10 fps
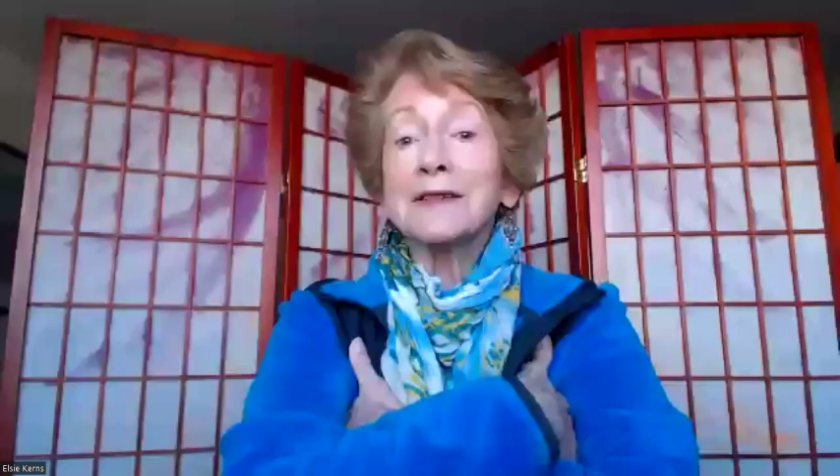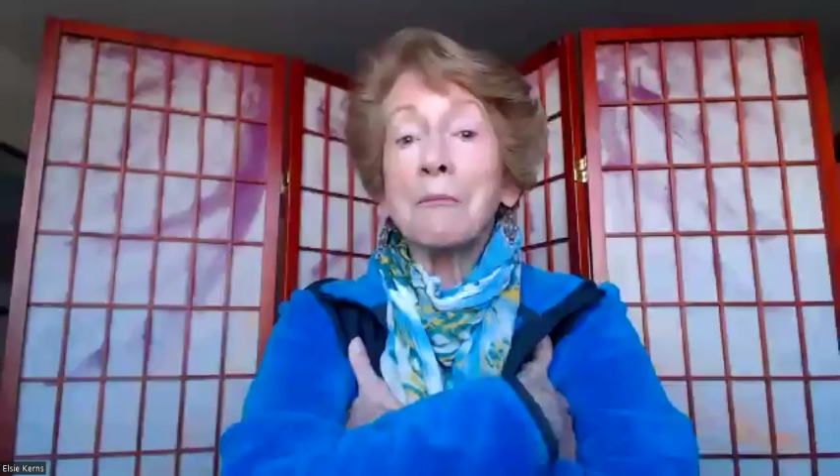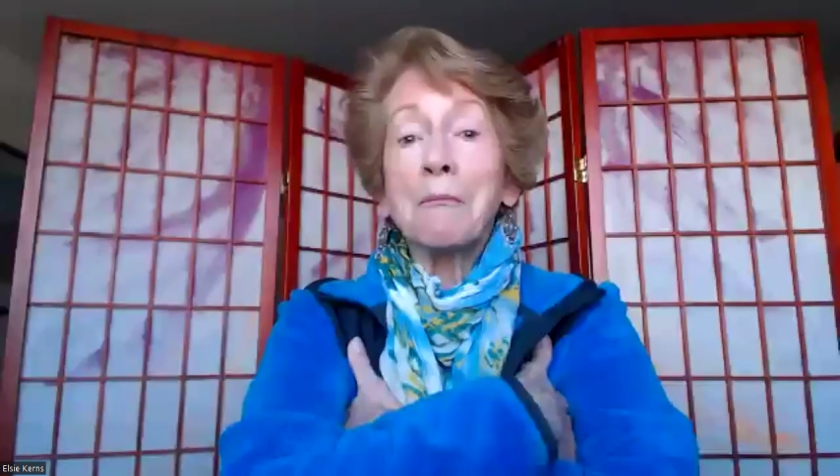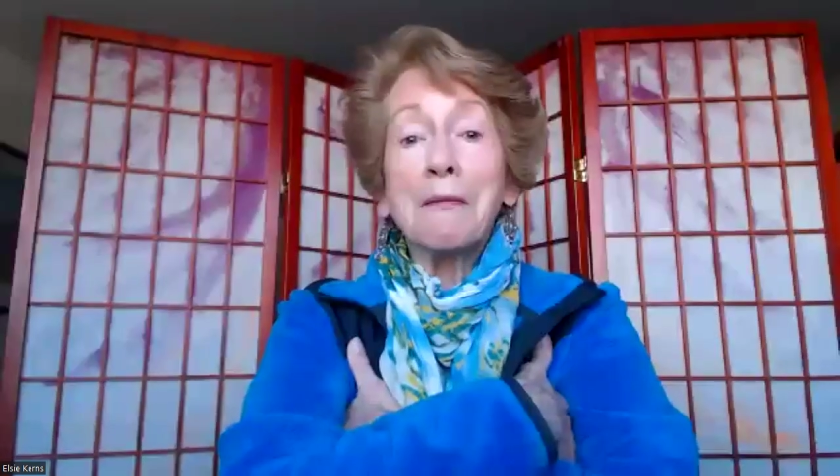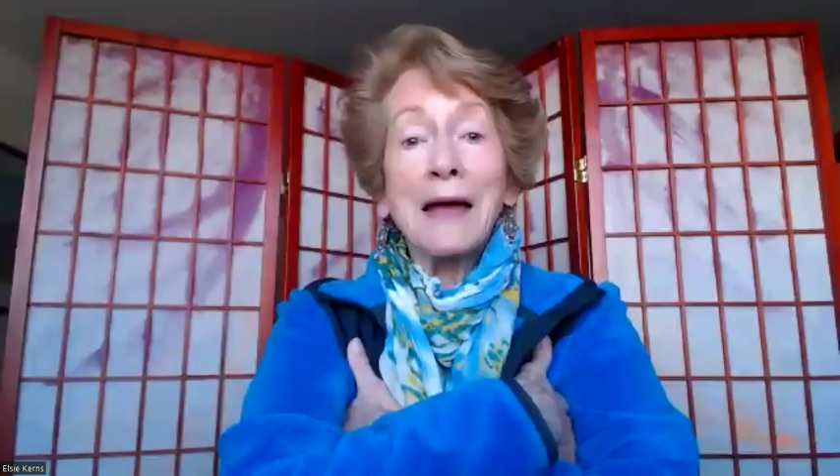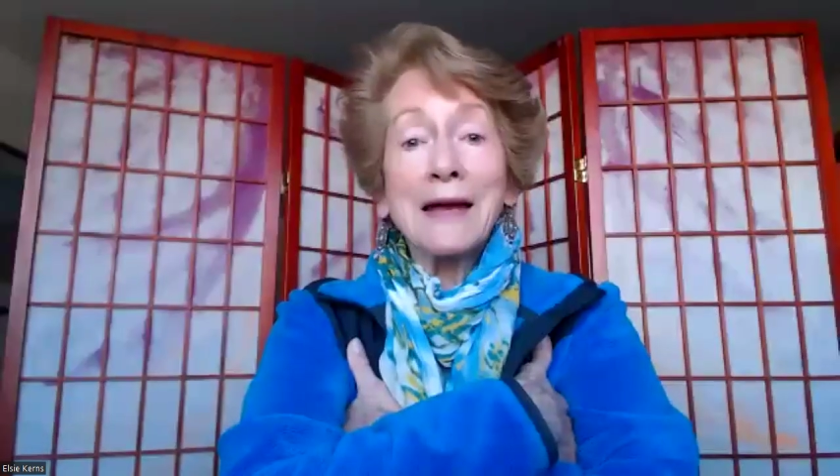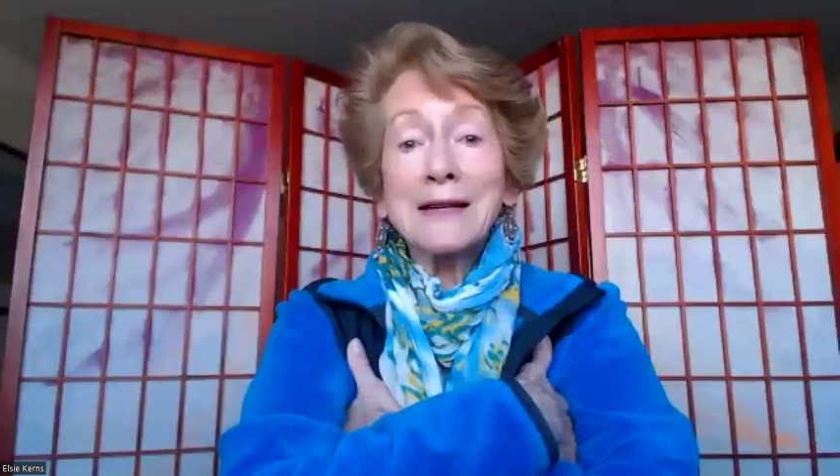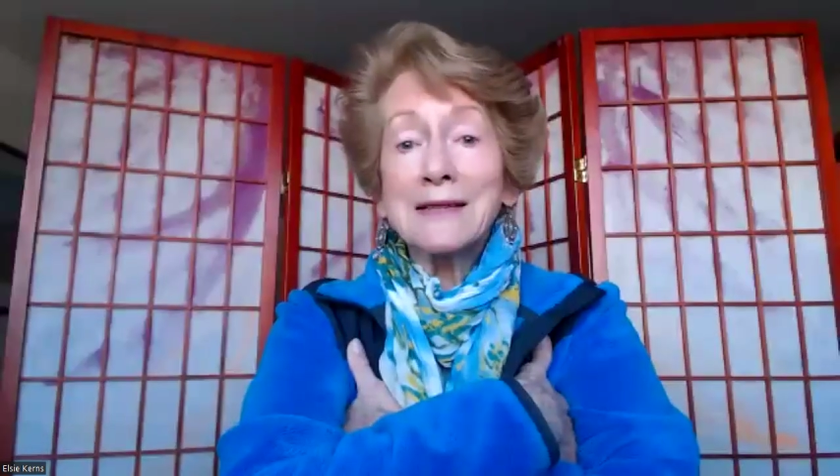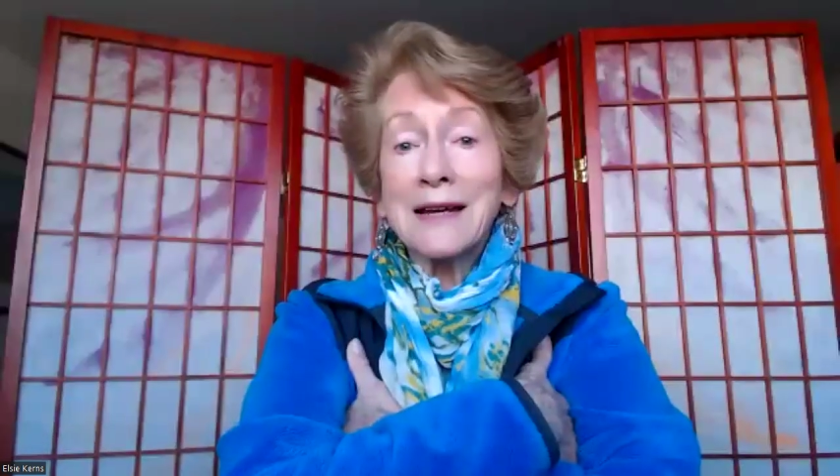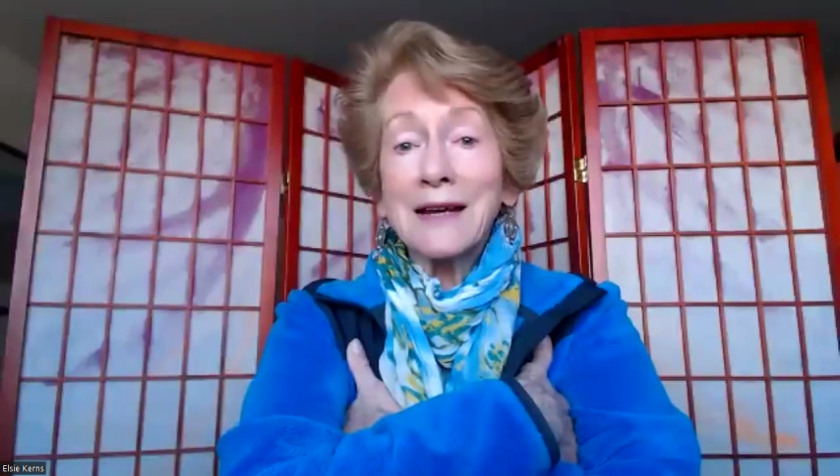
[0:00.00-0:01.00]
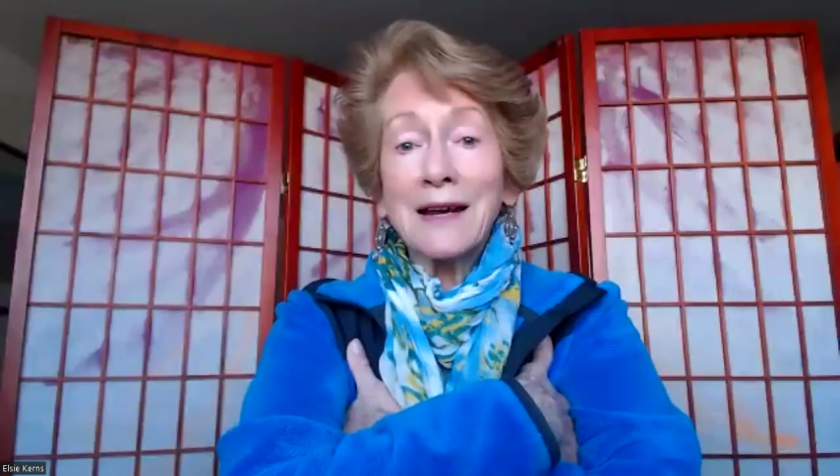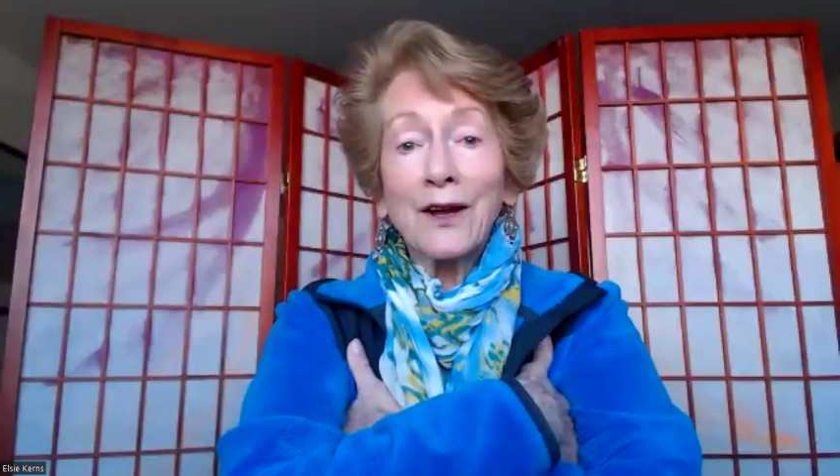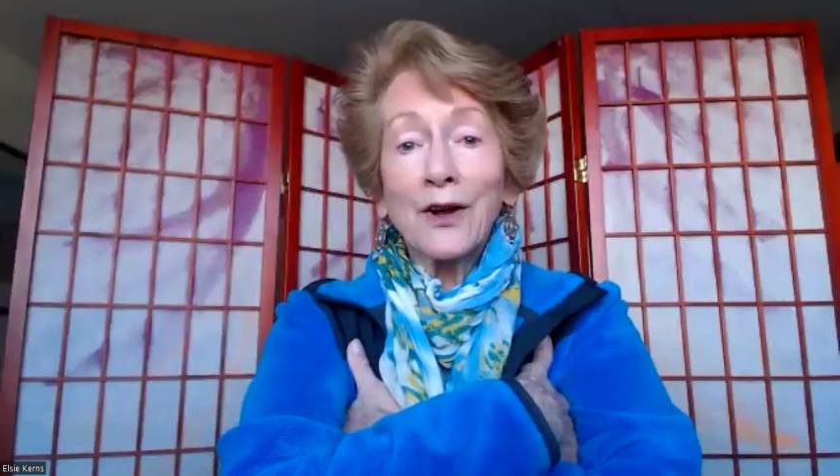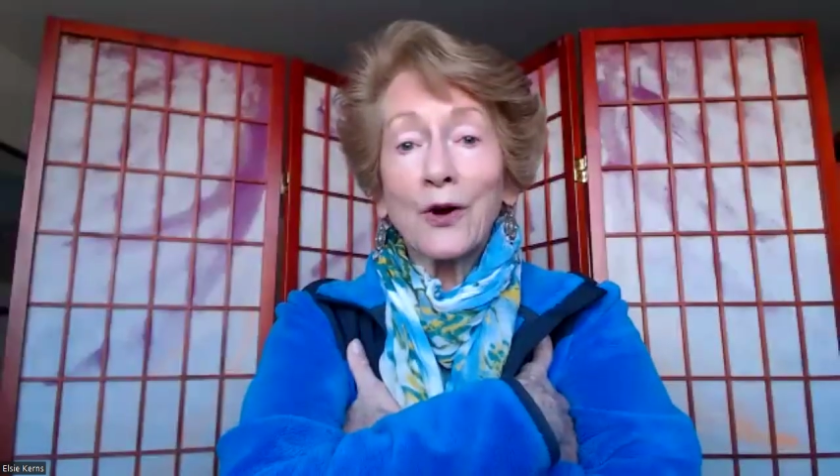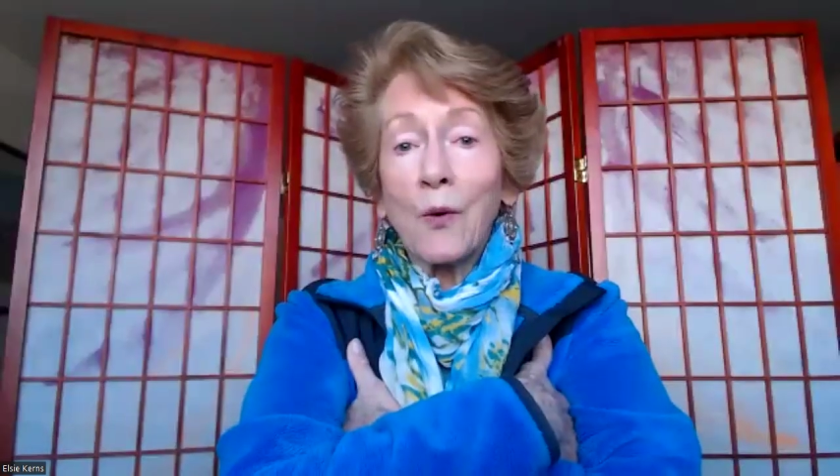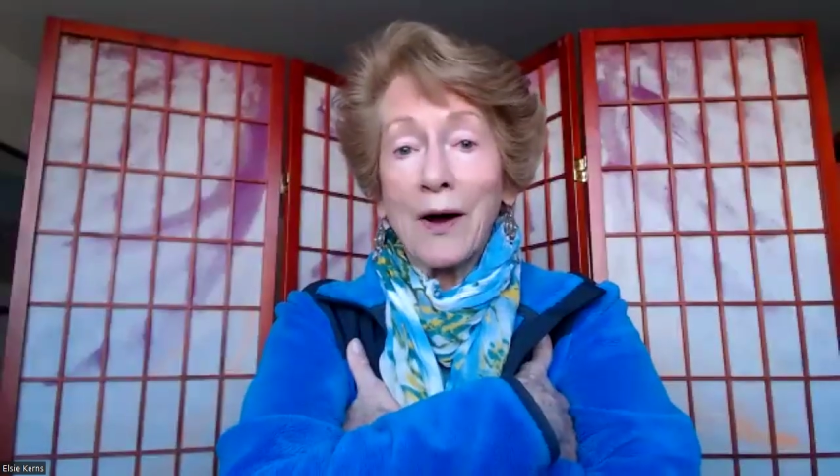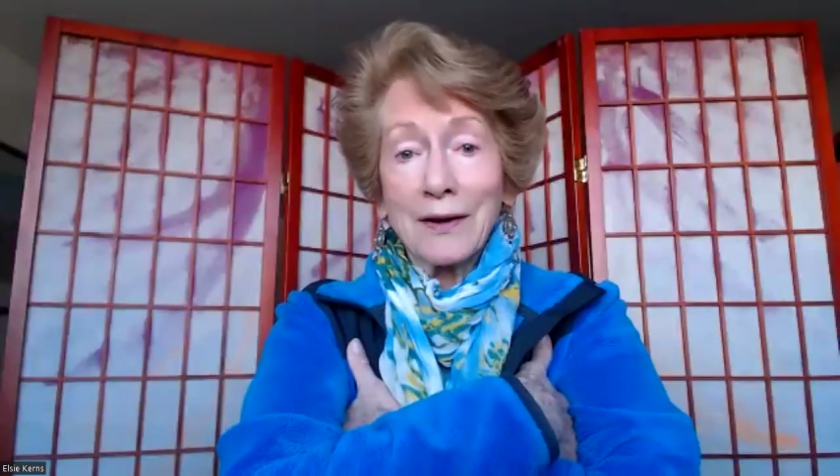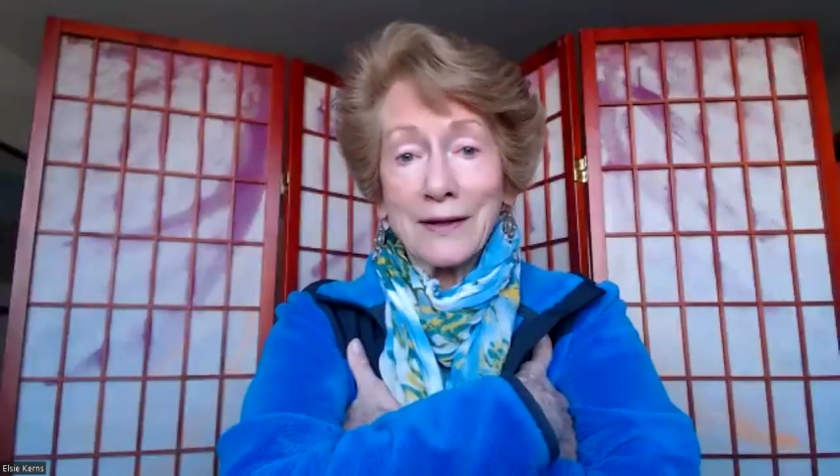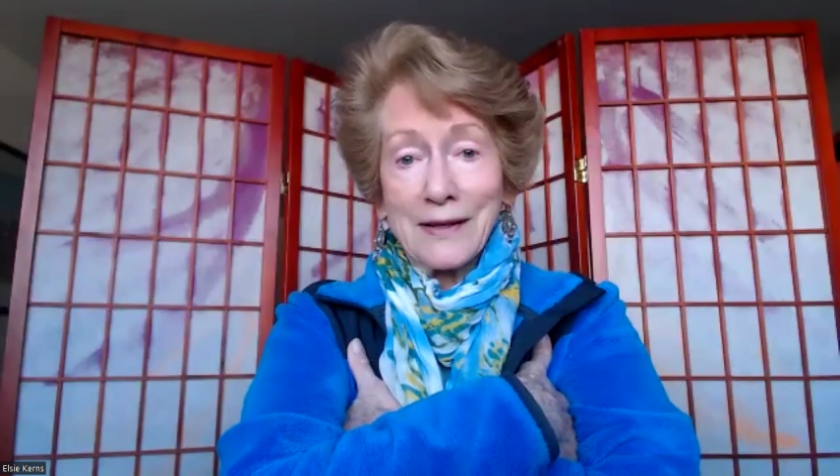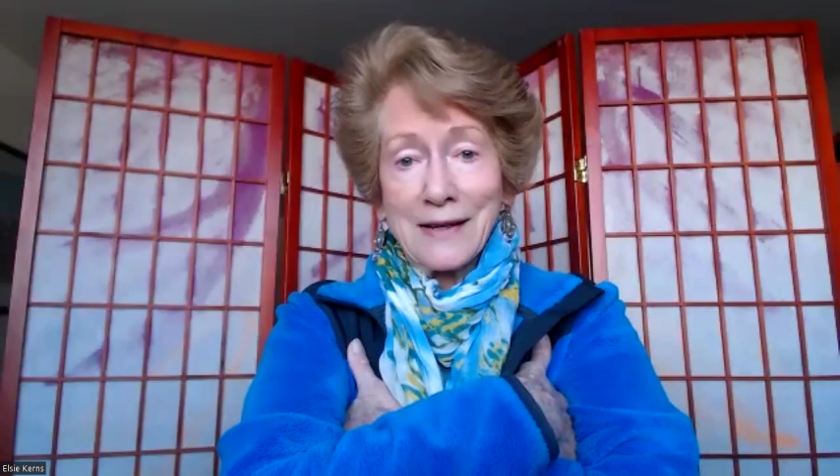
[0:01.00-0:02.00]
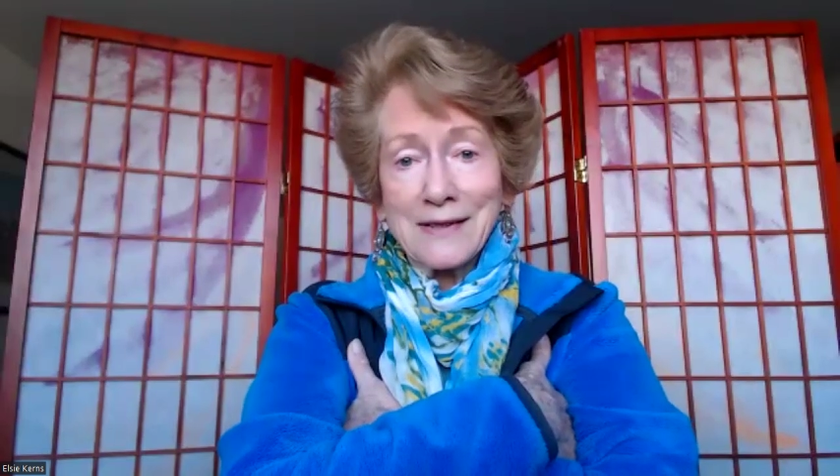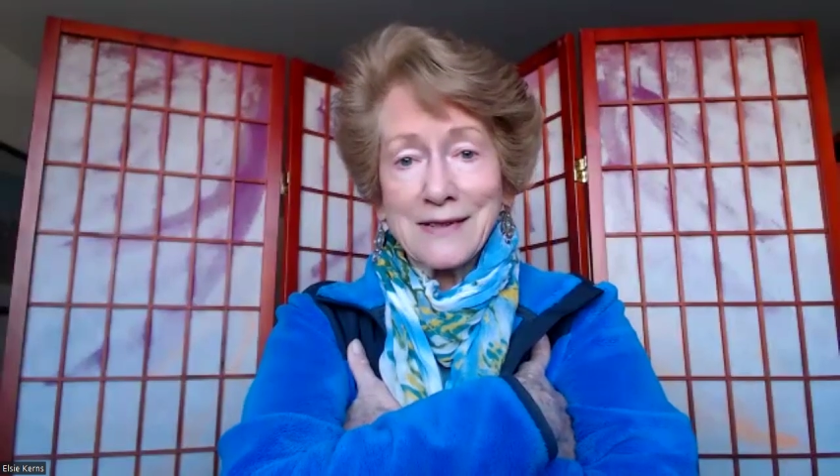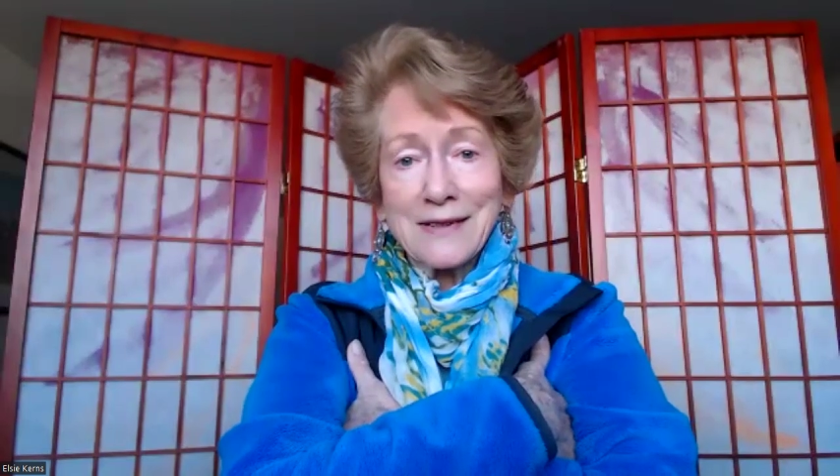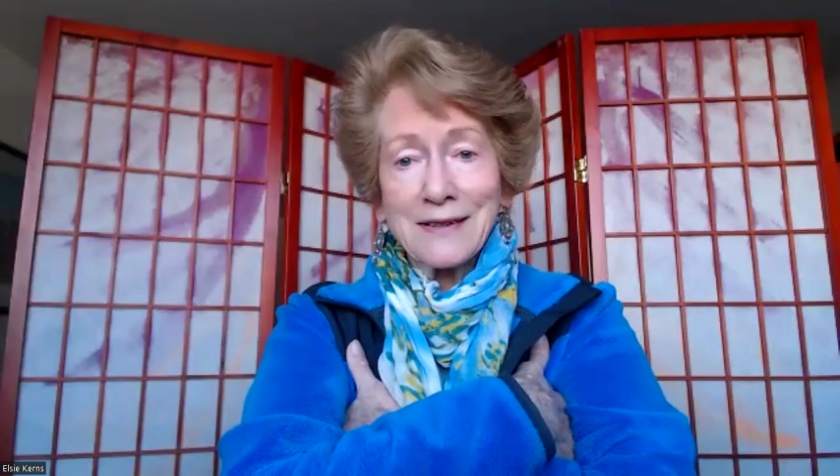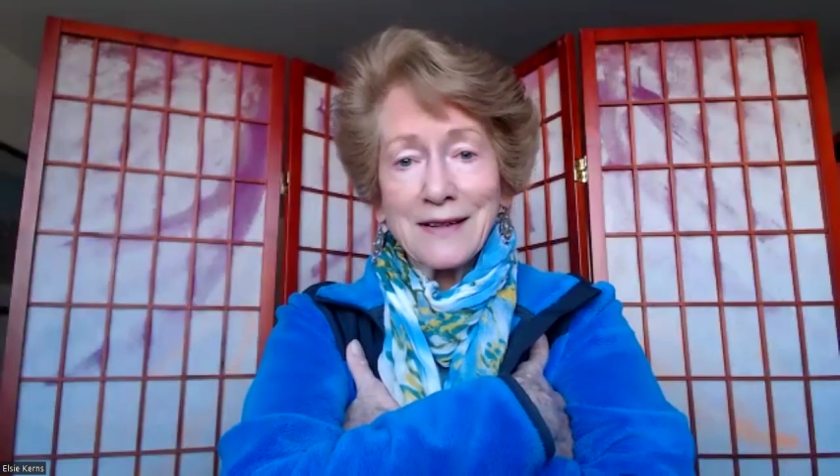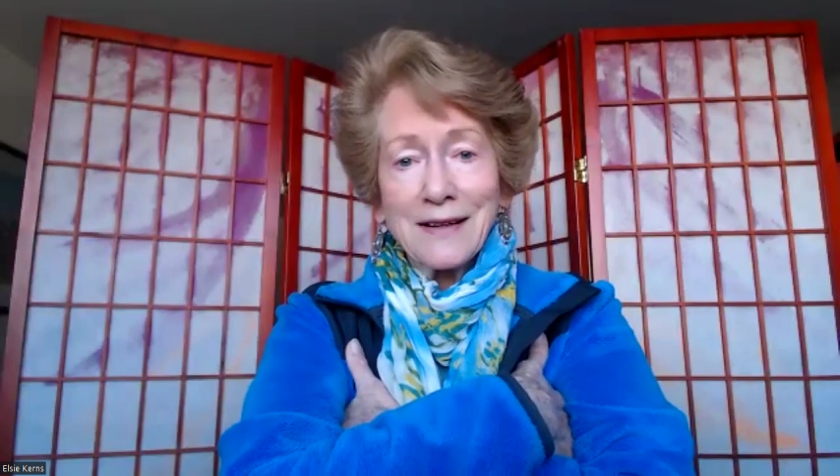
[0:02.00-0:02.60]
amazing qualities